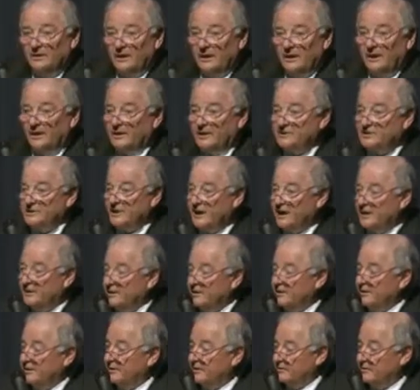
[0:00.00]
Erich
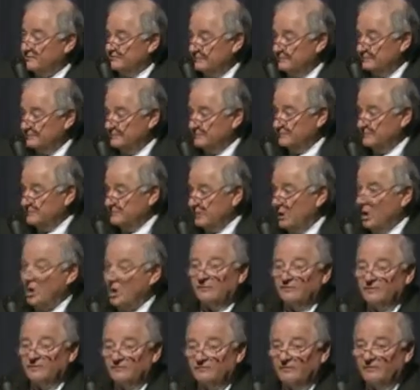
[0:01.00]
Erlinger,
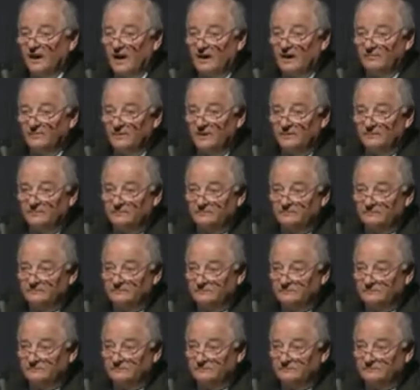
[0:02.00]
Irvin Weinman,